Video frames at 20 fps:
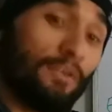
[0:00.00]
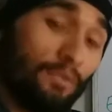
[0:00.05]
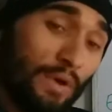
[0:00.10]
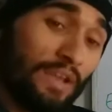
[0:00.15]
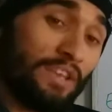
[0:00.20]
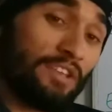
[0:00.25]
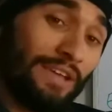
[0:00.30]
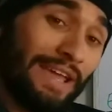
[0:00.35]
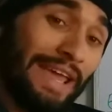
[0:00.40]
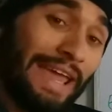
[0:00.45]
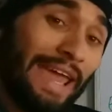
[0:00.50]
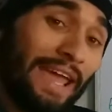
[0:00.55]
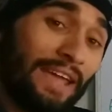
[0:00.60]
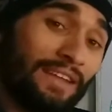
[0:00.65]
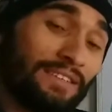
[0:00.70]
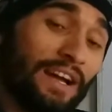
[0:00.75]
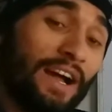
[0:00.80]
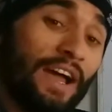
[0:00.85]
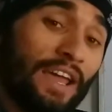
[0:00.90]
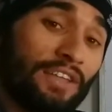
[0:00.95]
when you
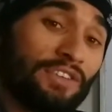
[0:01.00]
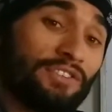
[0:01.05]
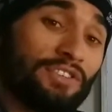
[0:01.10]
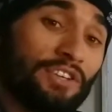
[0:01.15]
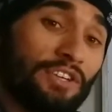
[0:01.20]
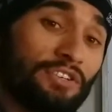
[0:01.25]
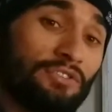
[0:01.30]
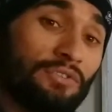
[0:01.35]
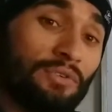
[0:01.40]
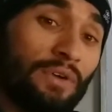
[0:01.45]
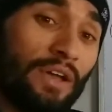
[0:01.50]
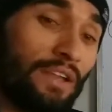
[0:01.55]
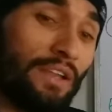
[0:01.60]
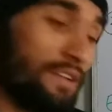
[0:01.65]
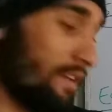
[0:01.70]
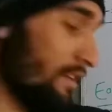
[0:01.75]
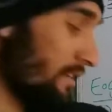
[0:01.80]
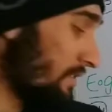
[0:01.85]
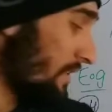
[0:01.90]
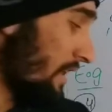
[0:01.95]
add ing to
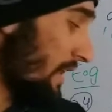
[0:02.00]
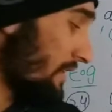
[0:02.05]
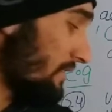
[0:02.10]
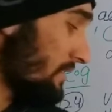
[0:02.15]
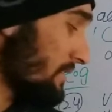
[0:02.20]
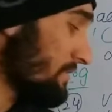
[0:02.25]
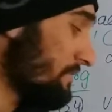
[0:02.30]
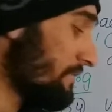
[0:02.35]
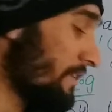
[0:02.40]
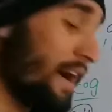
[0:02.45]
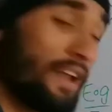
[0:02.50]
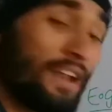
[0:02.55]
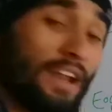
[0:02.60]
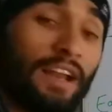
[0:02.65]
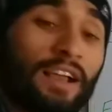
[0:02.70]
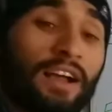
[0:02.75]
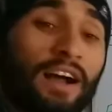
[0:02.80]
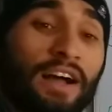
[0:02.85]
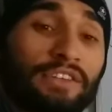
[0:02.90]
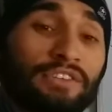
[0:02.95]
it, then this
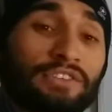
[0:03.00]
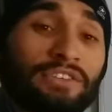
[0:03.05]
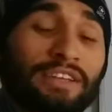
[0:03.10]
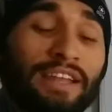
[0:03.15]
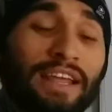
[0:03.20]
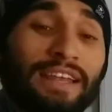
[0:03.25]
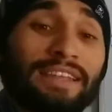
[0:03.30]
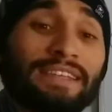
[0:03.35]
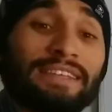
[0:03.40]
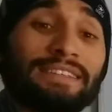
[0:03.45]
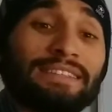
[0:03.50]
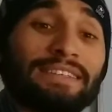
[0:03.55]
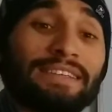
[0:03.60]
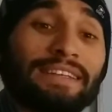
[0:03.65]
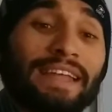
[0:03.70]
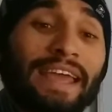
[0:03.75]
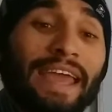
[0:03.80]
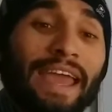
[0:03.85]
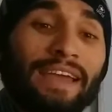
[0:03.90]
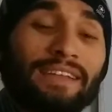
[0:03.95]
final consonant
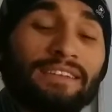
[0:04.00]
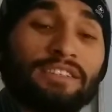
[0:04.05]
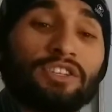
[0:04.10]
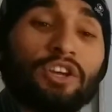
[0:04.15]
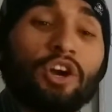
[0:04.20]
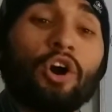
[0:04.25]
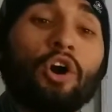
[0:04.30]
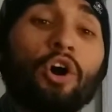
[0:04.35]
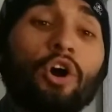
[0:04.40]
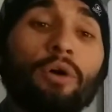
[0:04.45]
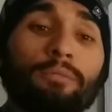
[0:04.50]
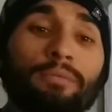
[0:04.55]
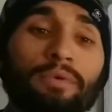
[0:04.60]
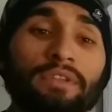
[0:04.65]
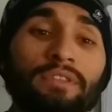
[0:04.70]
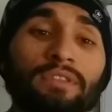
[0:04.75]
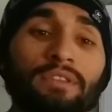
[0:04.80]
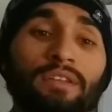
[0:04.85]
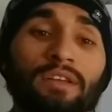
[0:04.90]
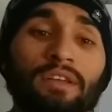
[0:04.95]
isn't added.
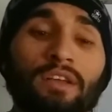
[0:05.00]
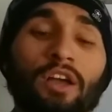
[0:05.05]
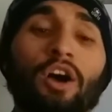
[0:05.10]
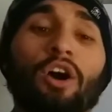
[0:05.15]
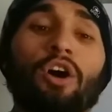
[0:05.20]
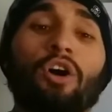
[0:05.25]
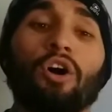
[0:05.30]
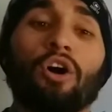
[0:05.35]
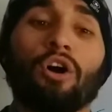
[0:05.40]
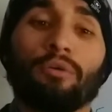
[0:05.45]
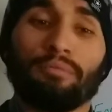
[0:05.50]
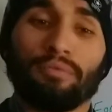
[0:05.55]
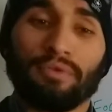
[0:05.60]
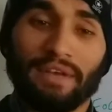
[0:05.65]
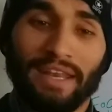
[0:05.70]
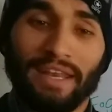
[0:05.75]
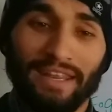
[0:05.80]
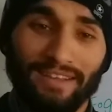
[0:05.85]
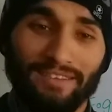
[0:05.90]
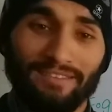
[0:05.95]
Open, opening.